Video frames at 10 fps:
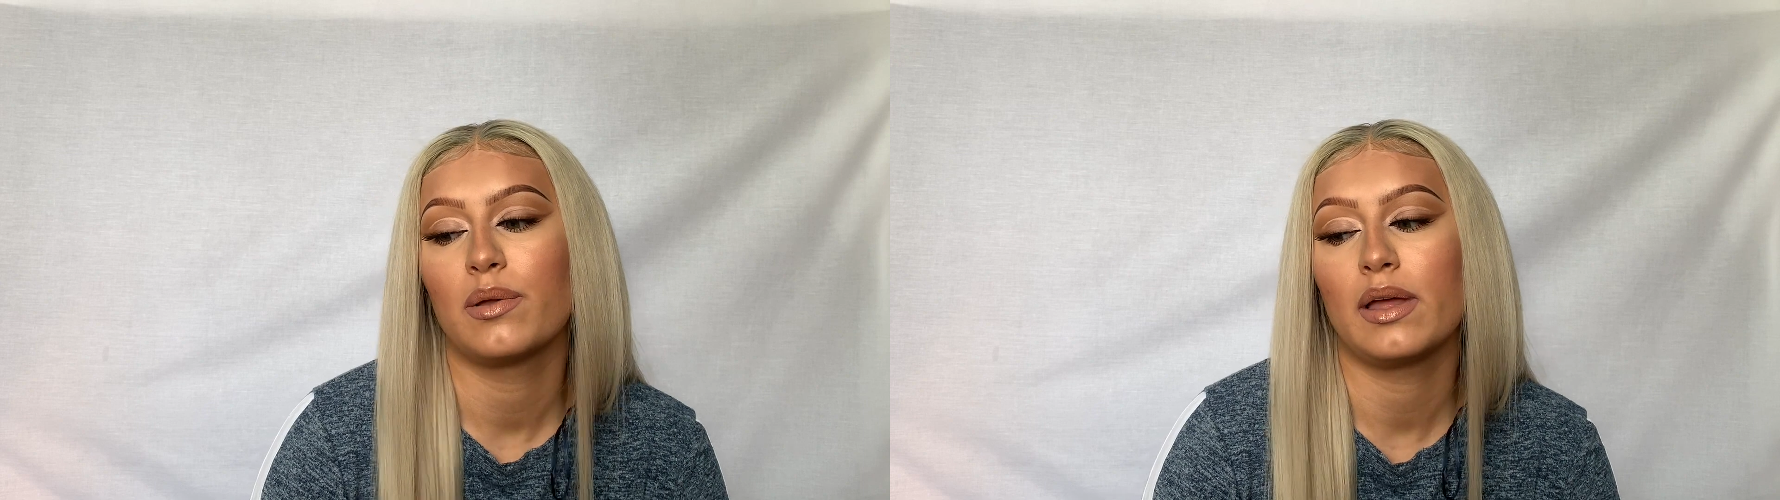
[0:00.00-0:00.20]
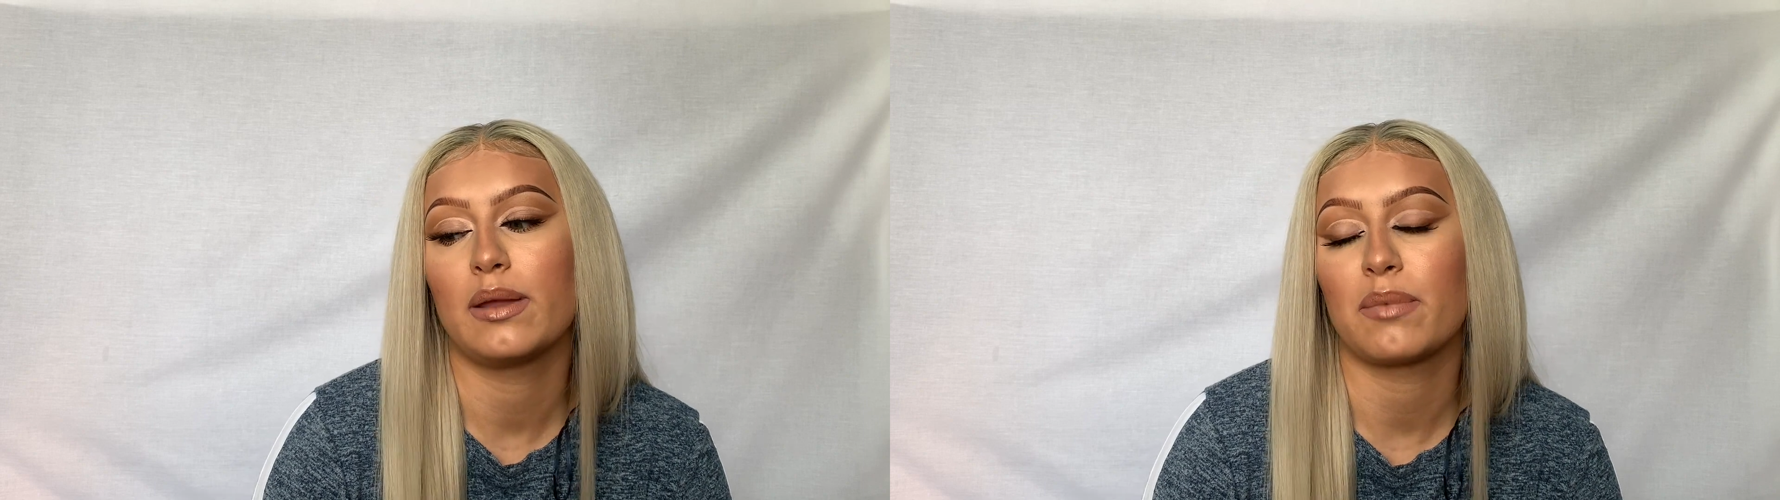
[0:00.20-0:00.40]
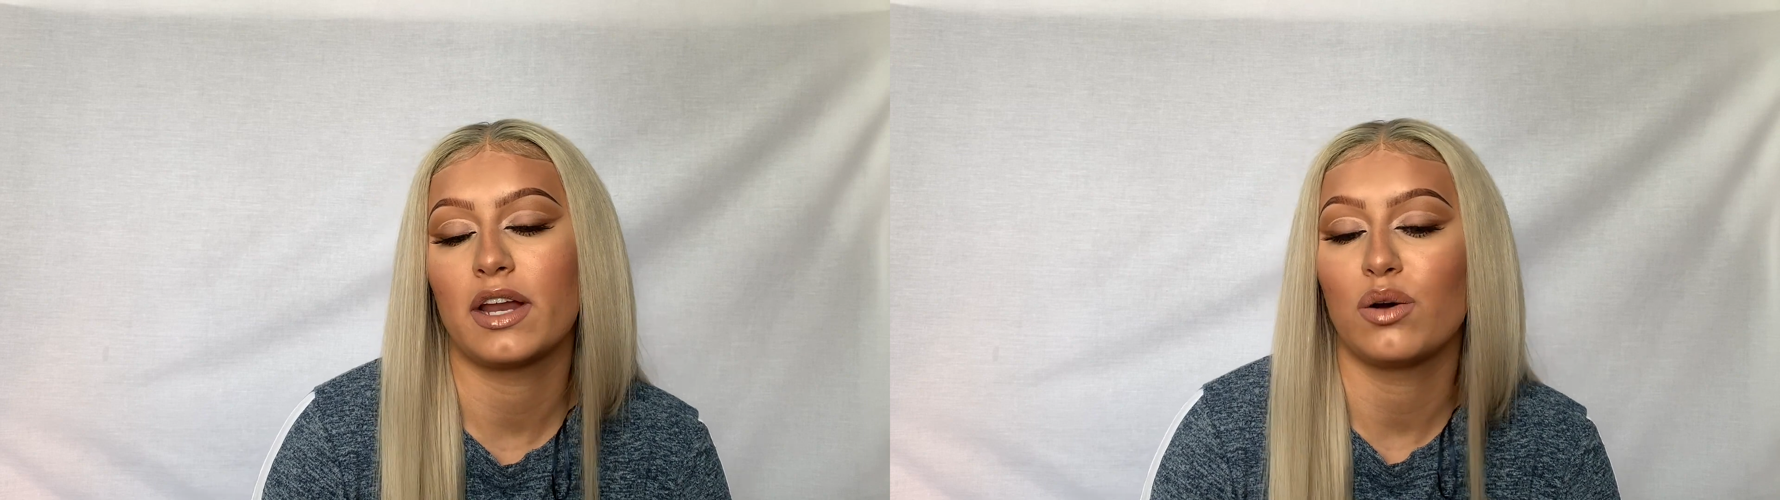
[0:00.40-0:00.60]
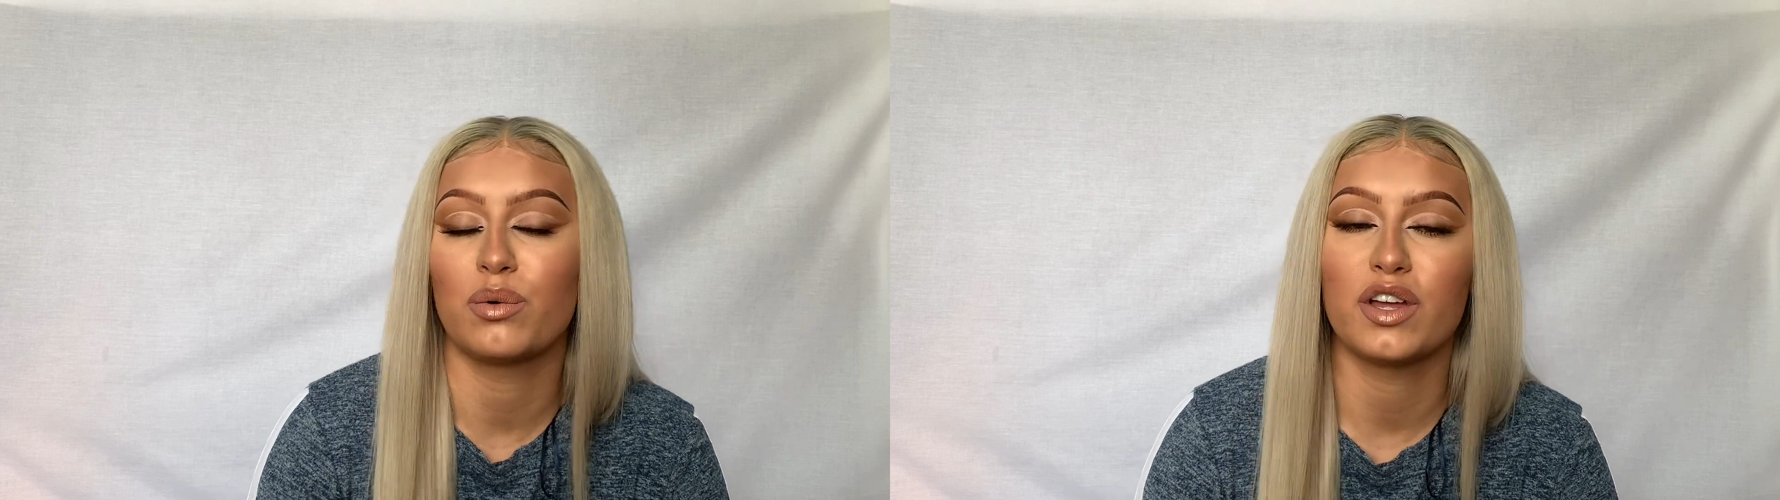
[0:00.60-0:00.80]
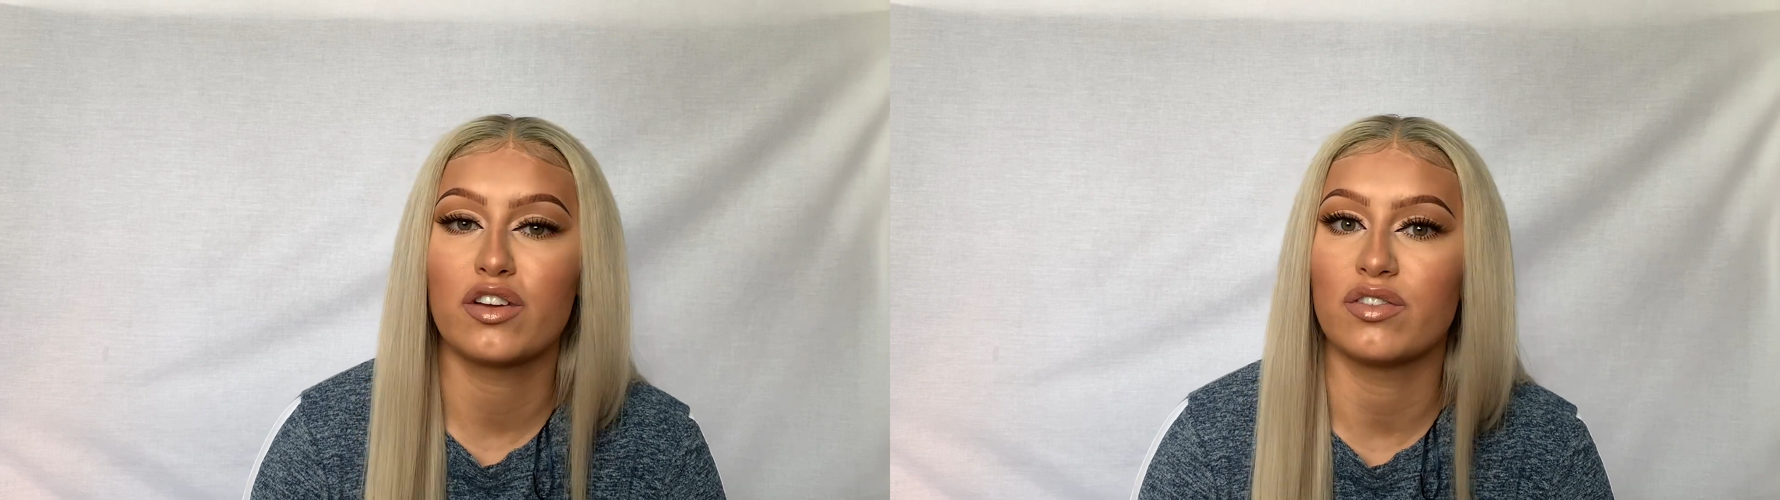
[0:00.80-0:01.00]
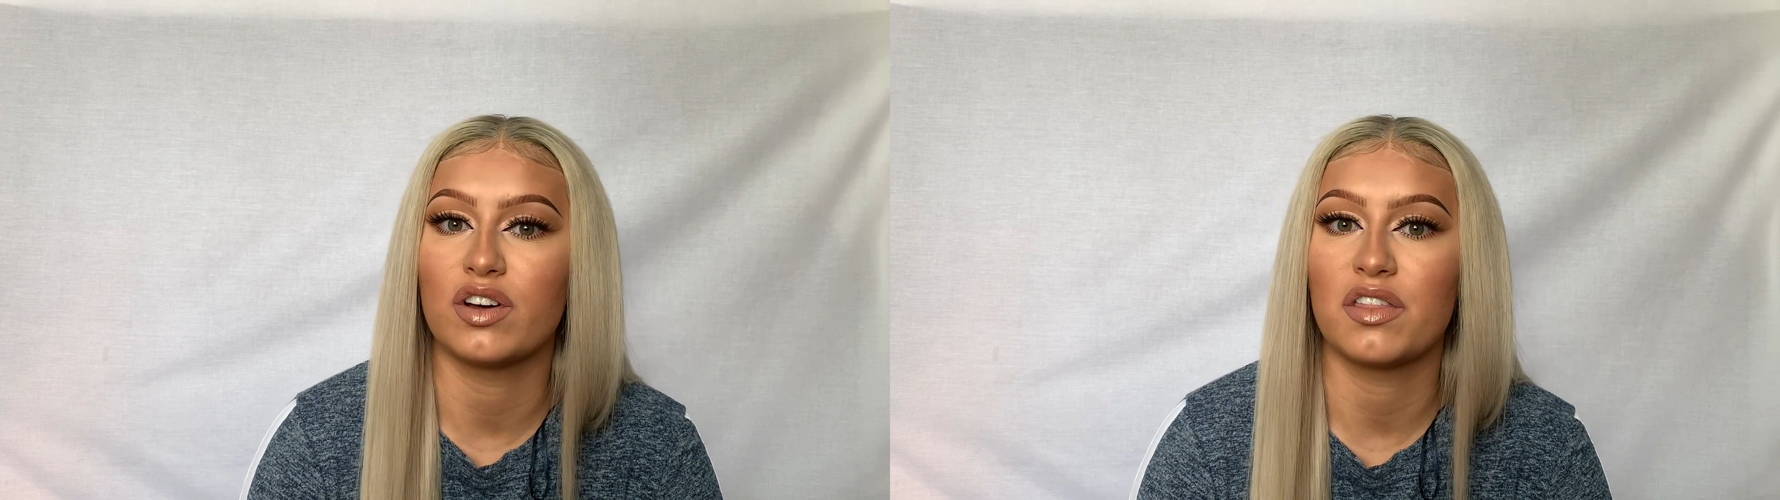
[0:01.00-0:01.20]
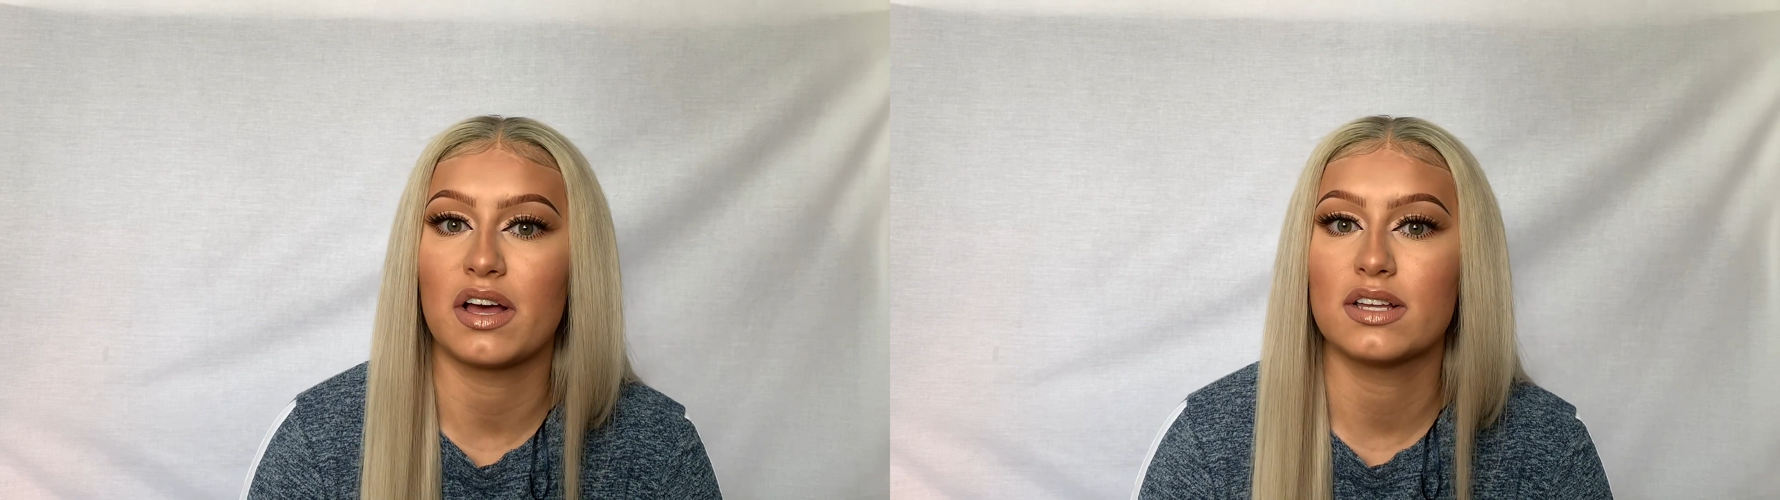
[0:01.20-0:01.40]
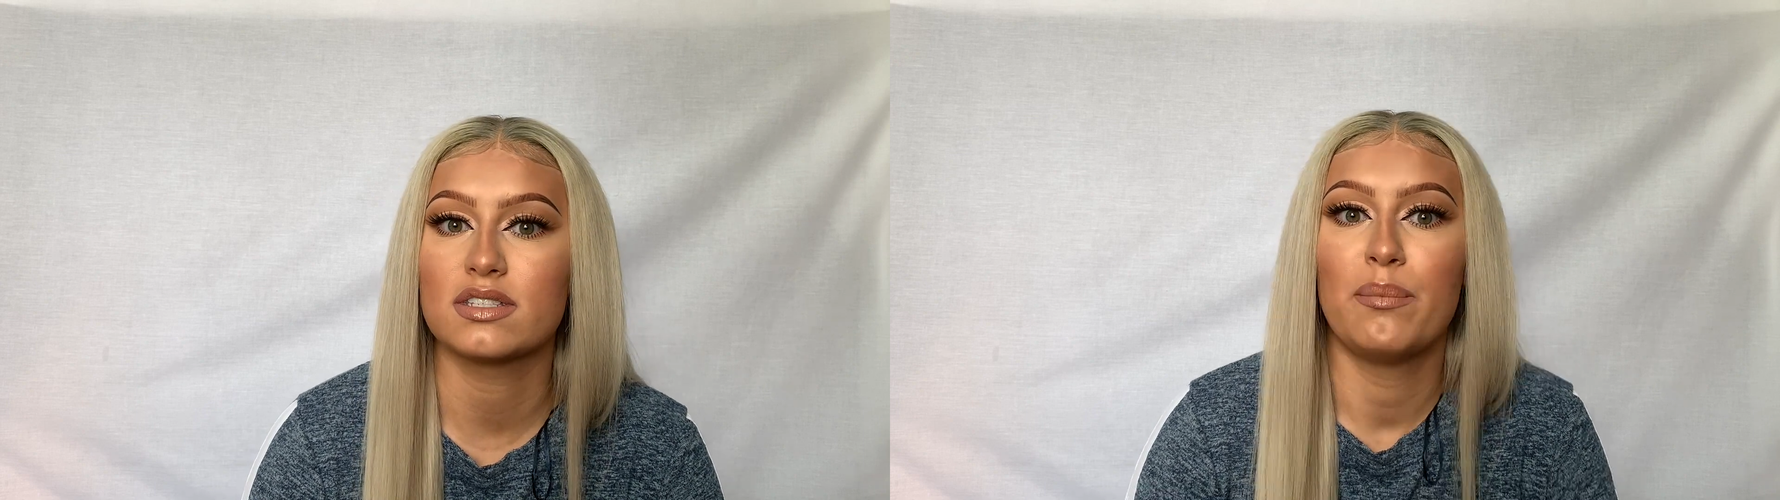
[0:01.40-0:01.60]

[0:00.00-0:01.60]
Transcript: and it might not work for others,